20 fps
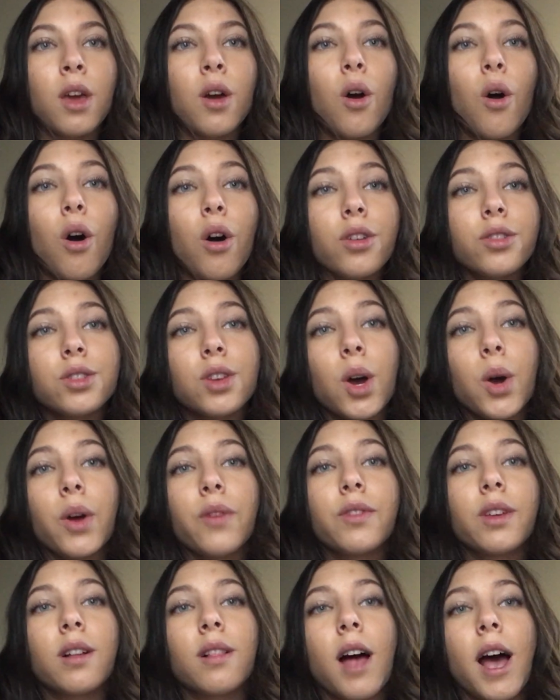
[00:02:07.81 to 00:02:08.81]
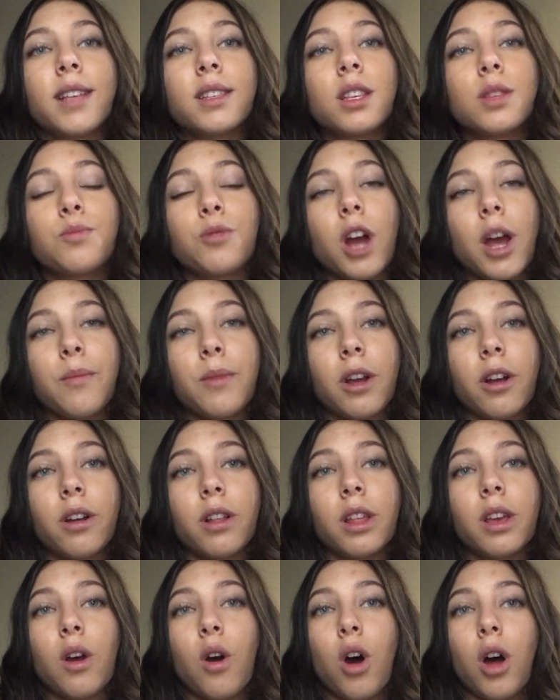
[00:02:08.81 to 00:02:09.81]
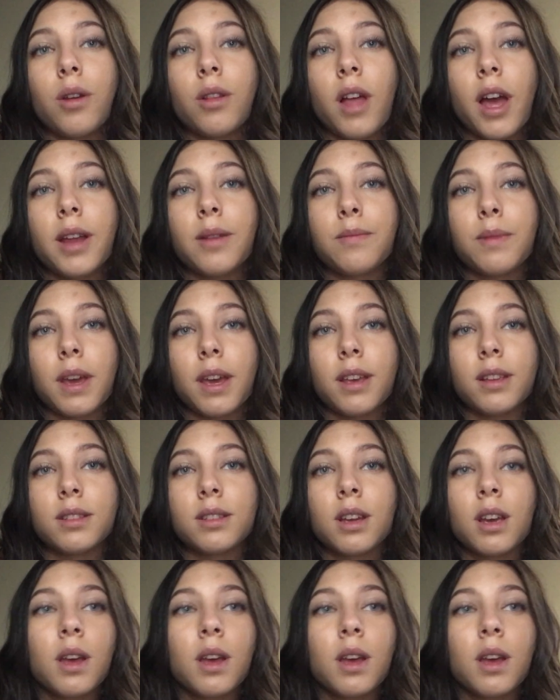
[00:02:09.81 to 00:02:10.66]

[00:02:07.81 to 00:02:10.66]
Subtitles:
Also, if the class is primarily online based,